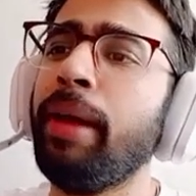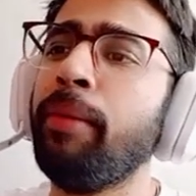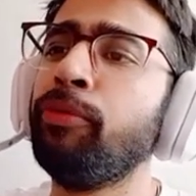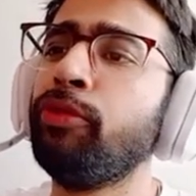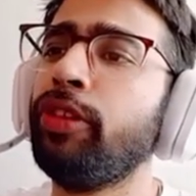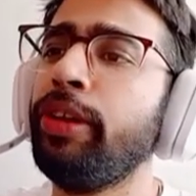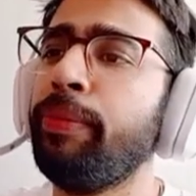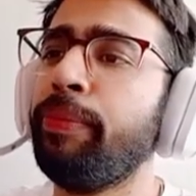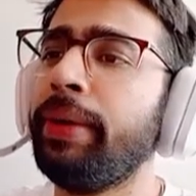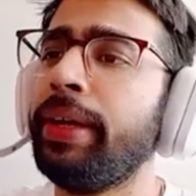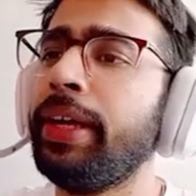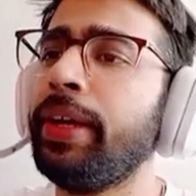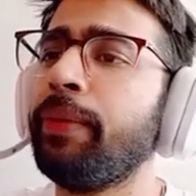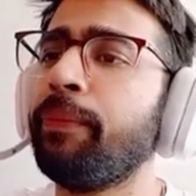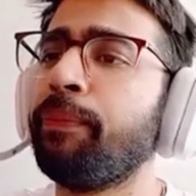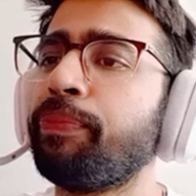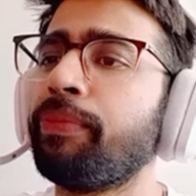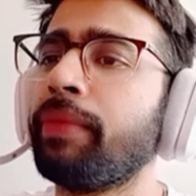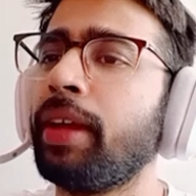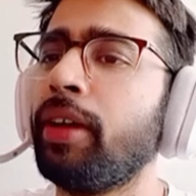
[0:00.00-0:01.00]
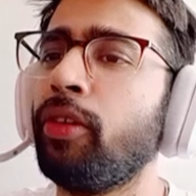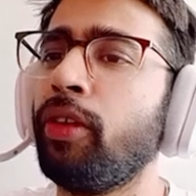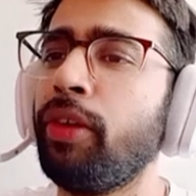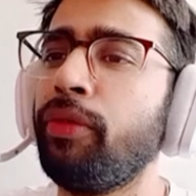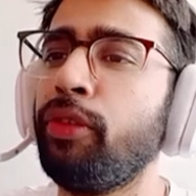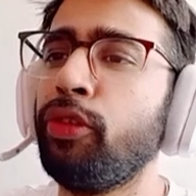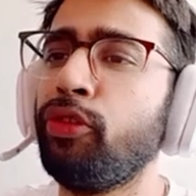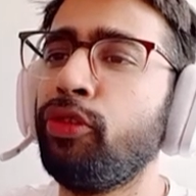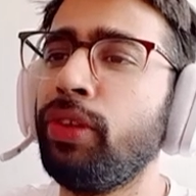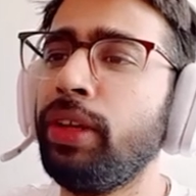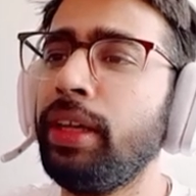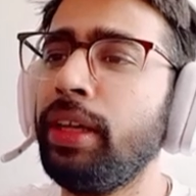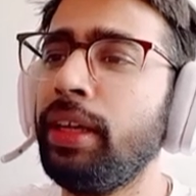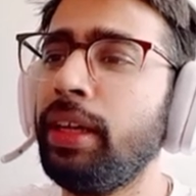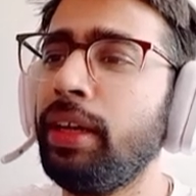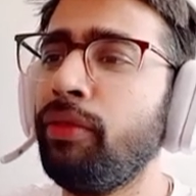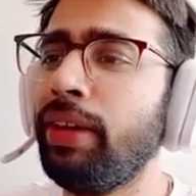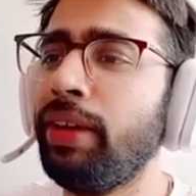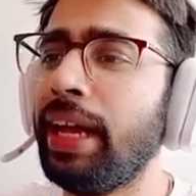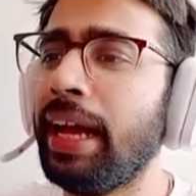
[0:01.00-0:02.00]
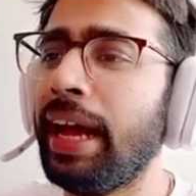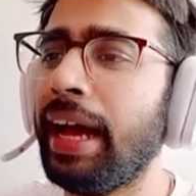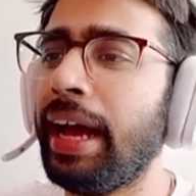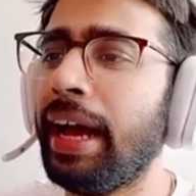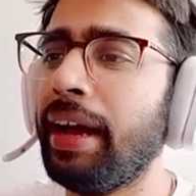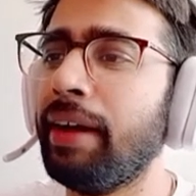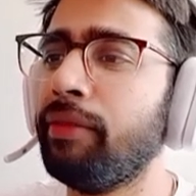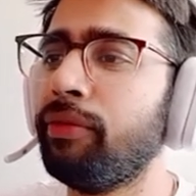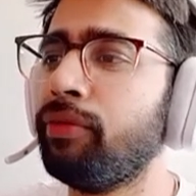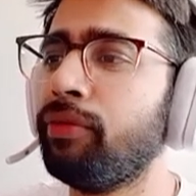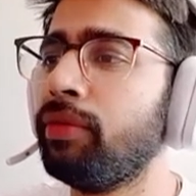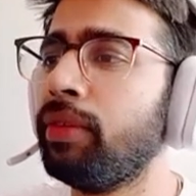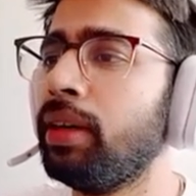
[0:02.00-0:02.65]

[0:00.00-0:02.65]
MCP, you know if you see we have